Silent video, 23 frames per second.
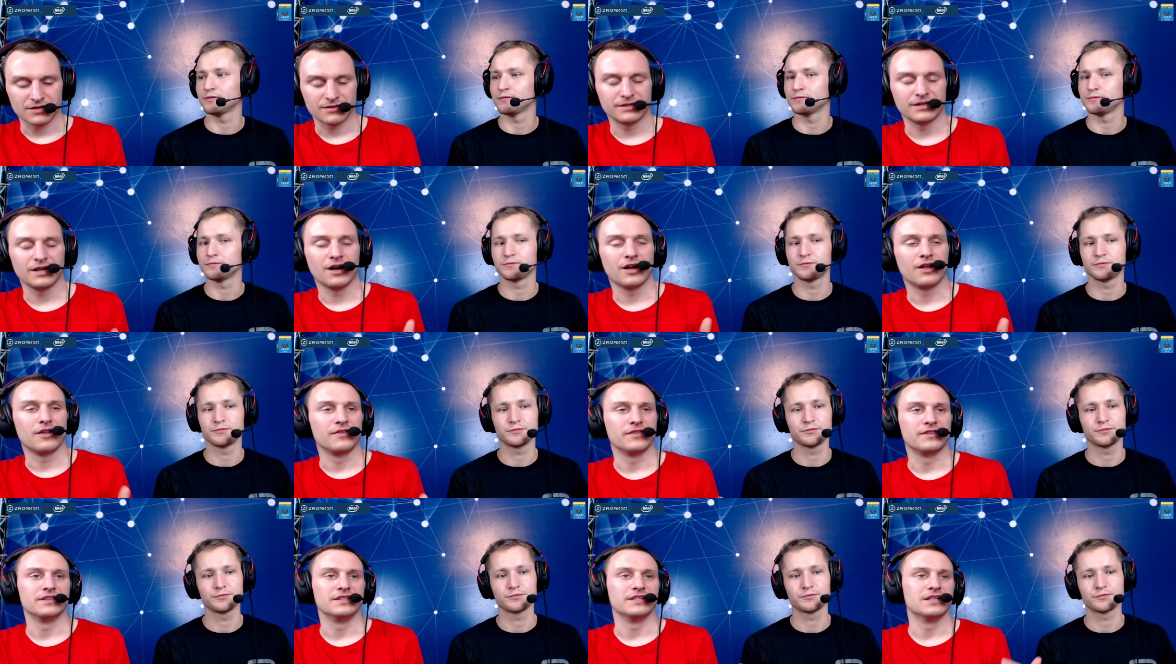Speaker 1: is actually
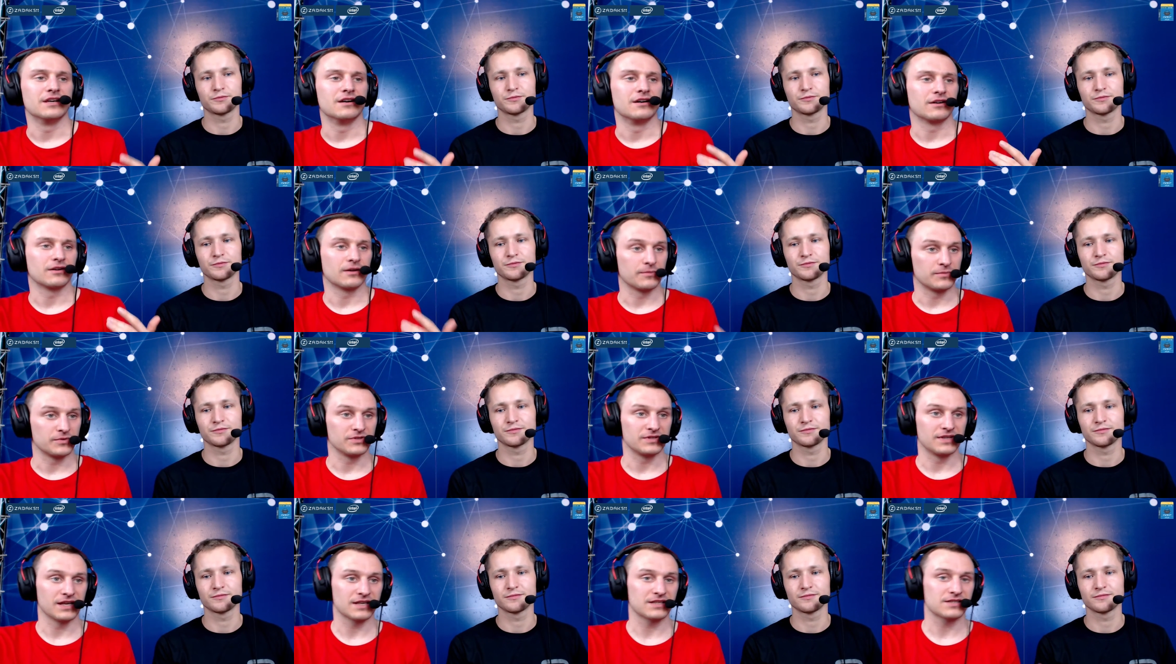on the uh,
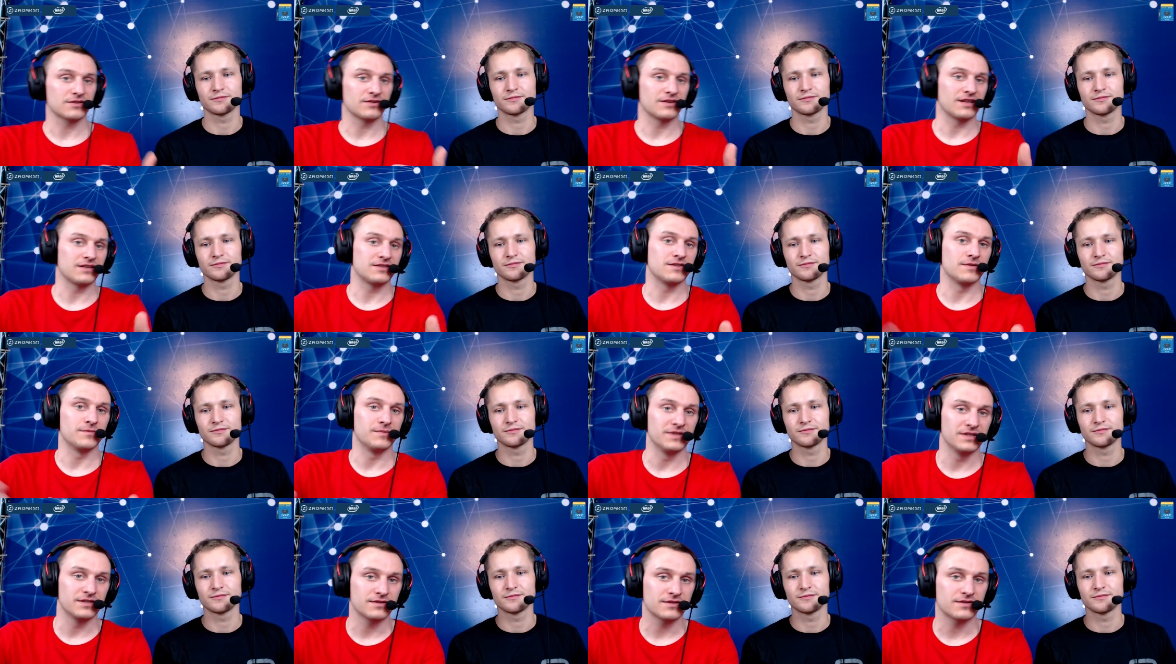Computex, so that's
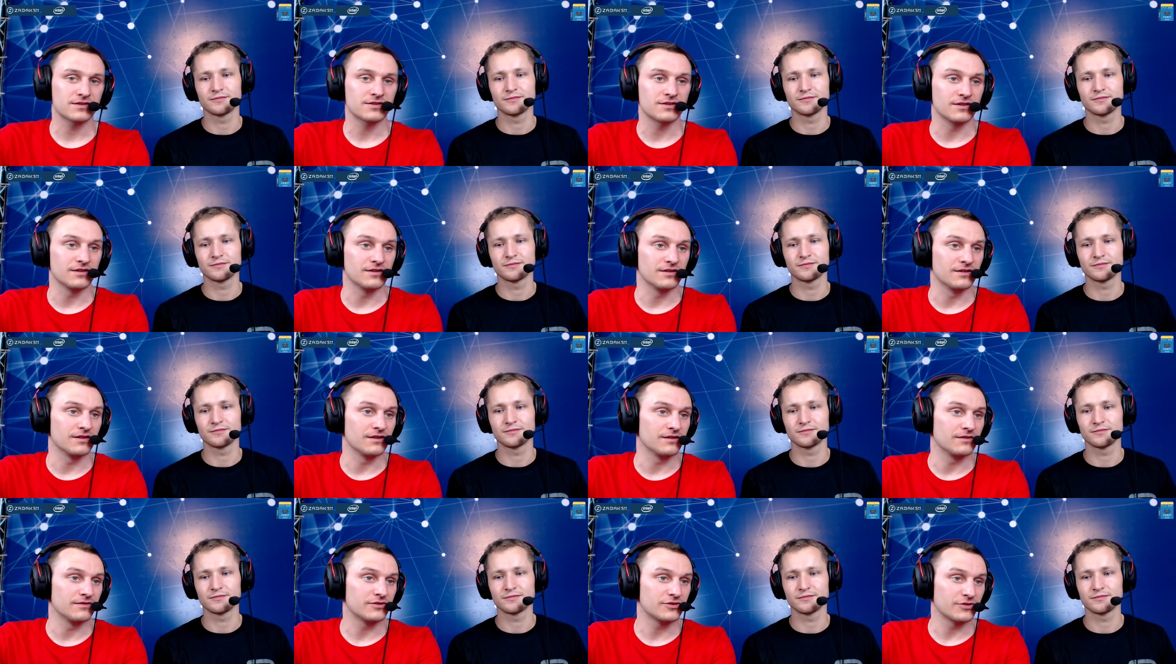the biggest
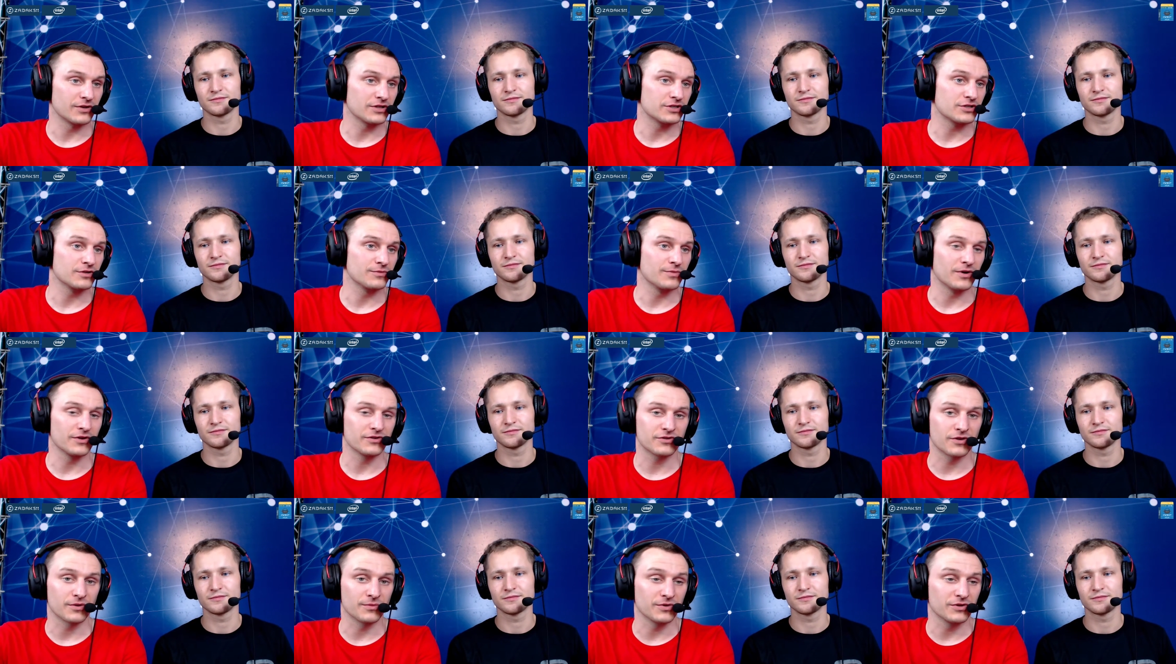uh, trade show
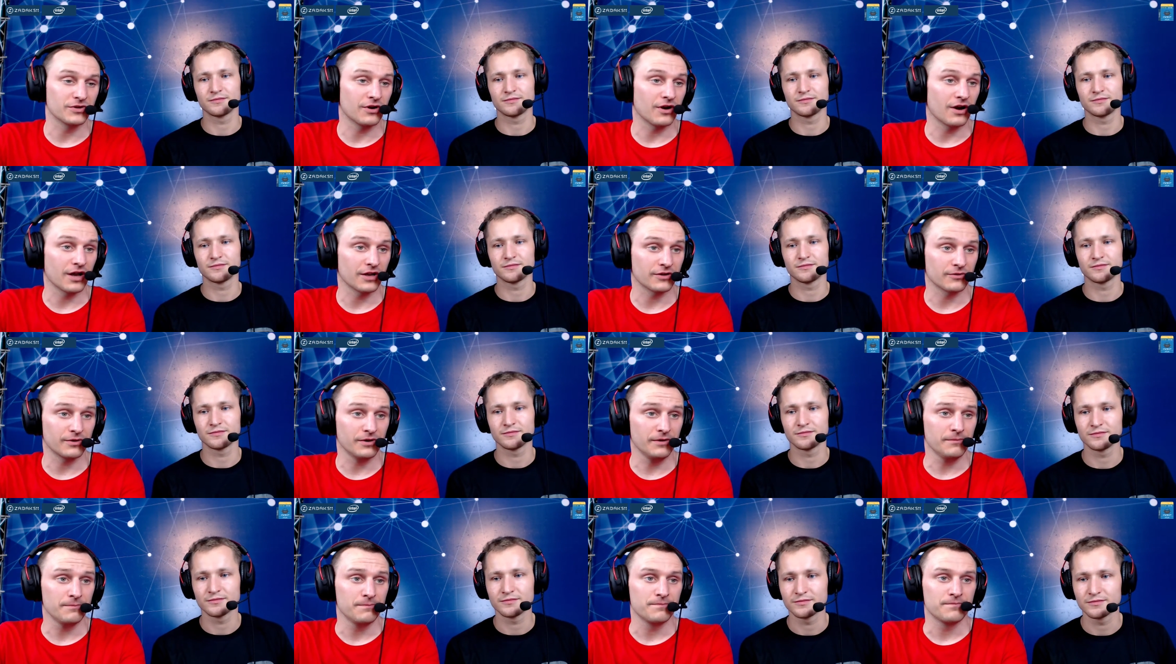about computer
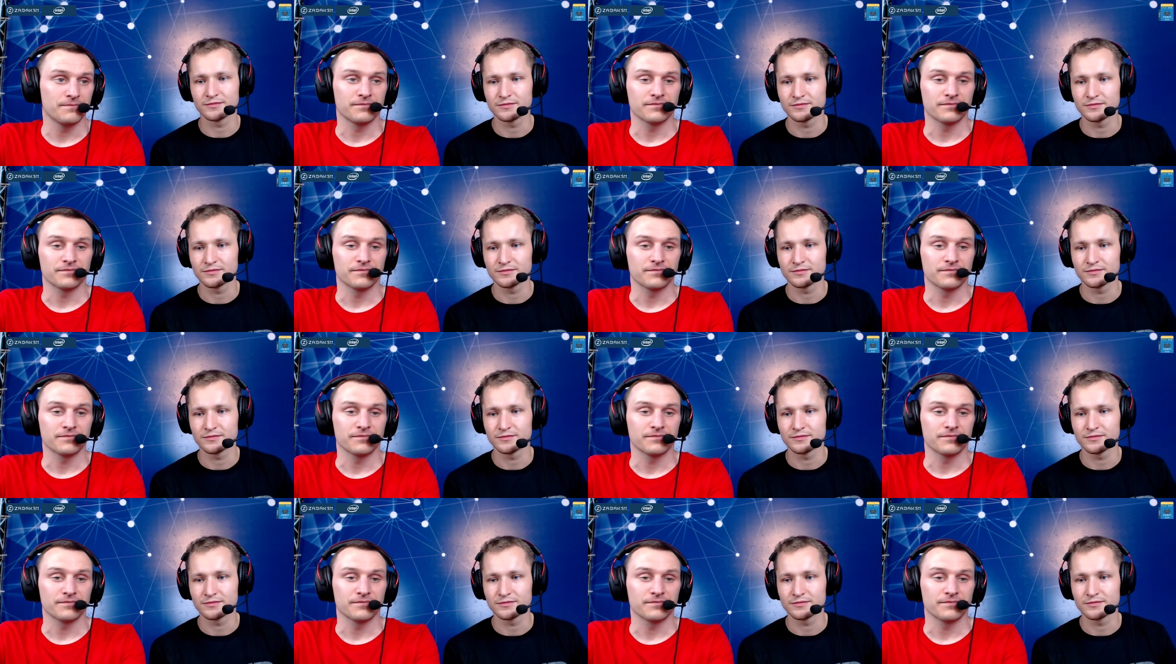hardware